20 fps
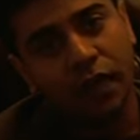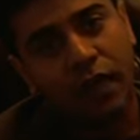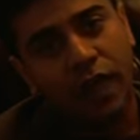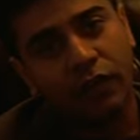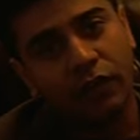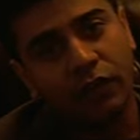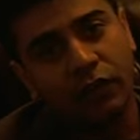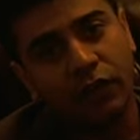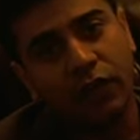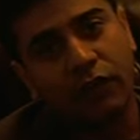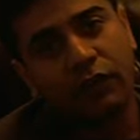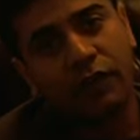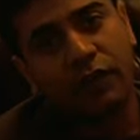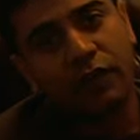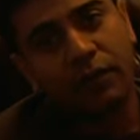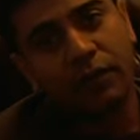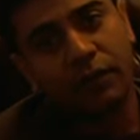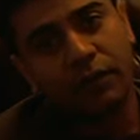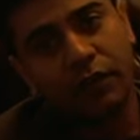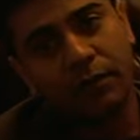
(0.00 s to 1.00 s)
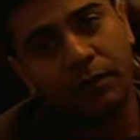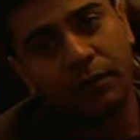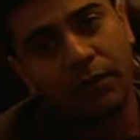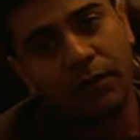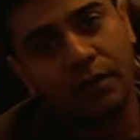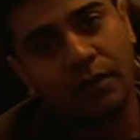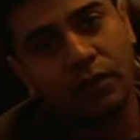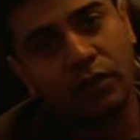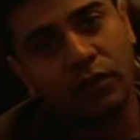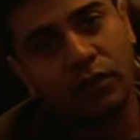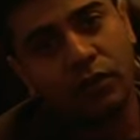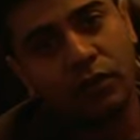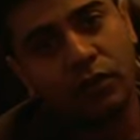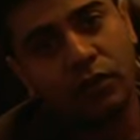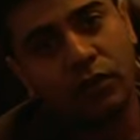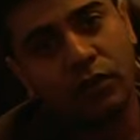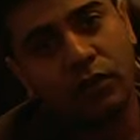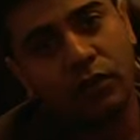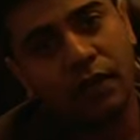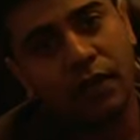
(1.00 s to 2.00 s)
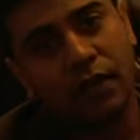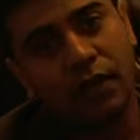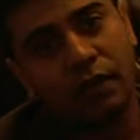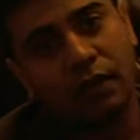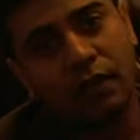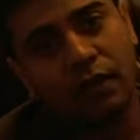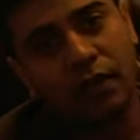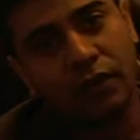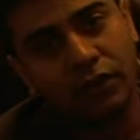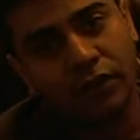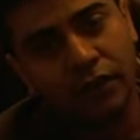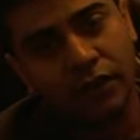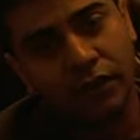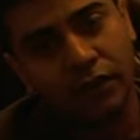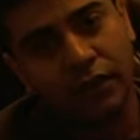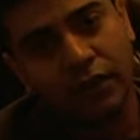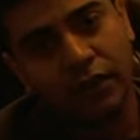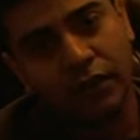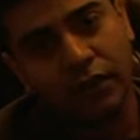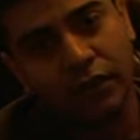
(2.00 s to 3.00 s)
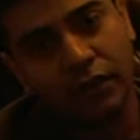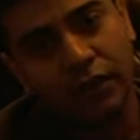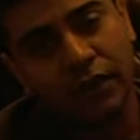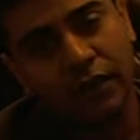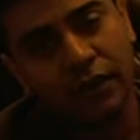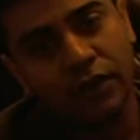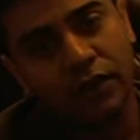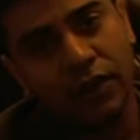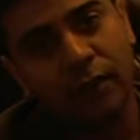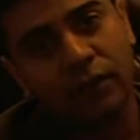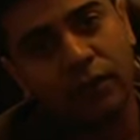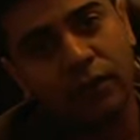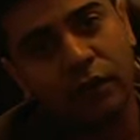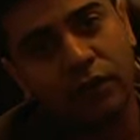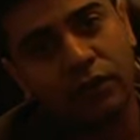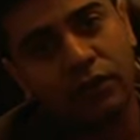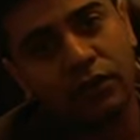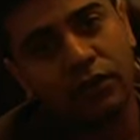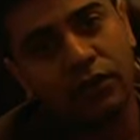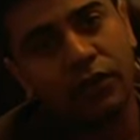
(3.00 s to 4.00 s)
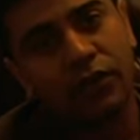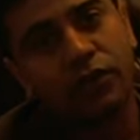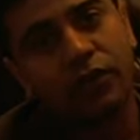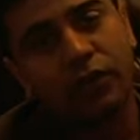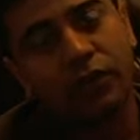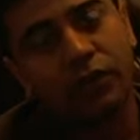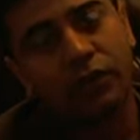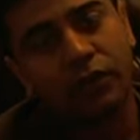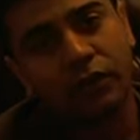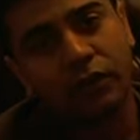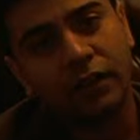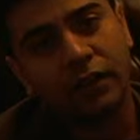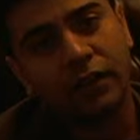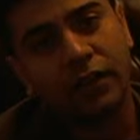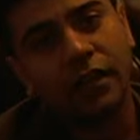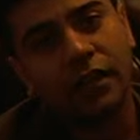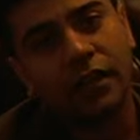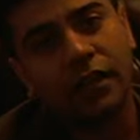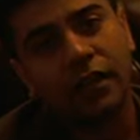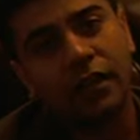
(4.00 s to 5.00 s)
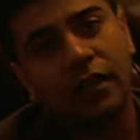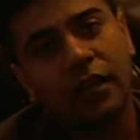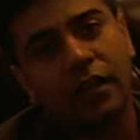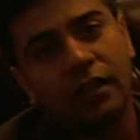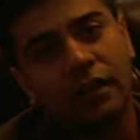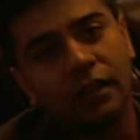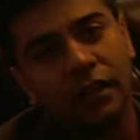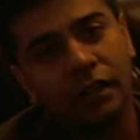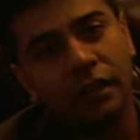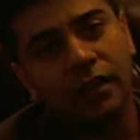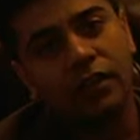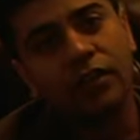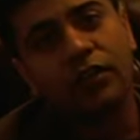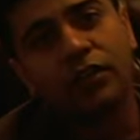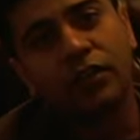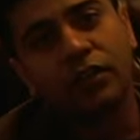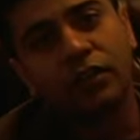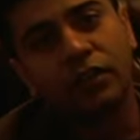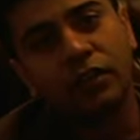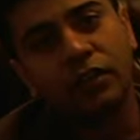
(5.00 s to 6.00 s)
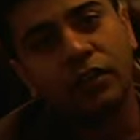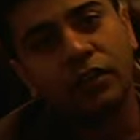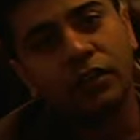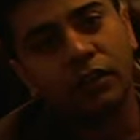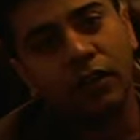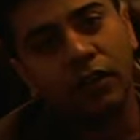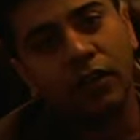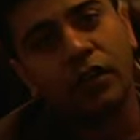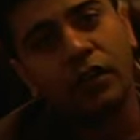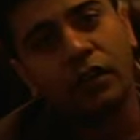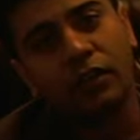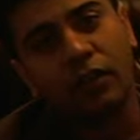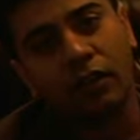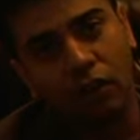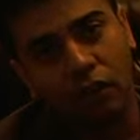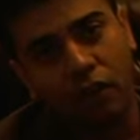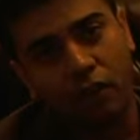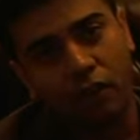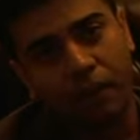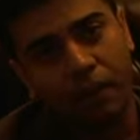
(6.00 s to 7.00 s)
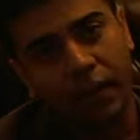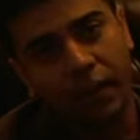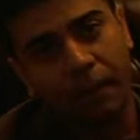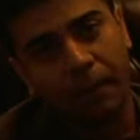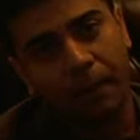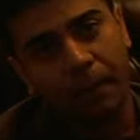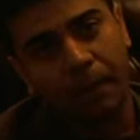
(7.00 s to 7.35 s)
And if you have an attorney present with you, let the attorney intervene and stop the interview if you think that the interview is going the wrong way.